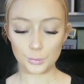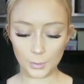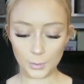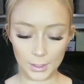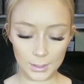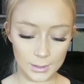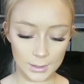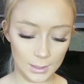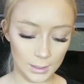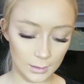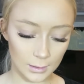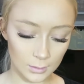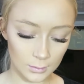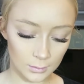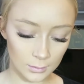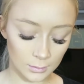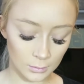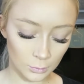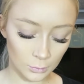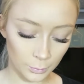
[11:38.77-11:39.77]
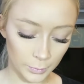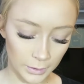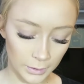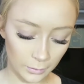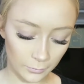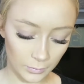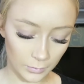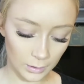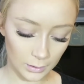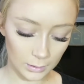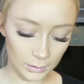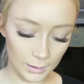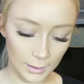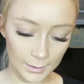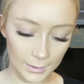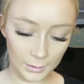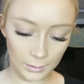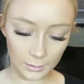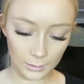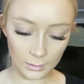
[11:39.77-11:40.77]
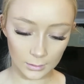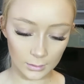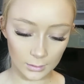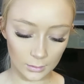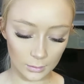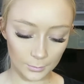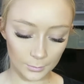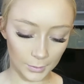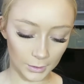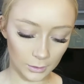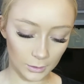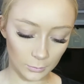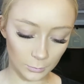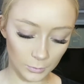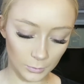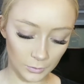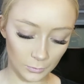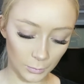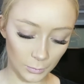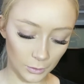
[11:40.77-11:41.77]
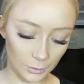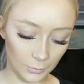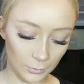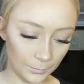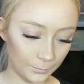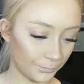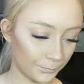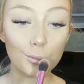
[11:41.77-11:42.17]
And then a little bit of the lighter colour on my Cupid's bow.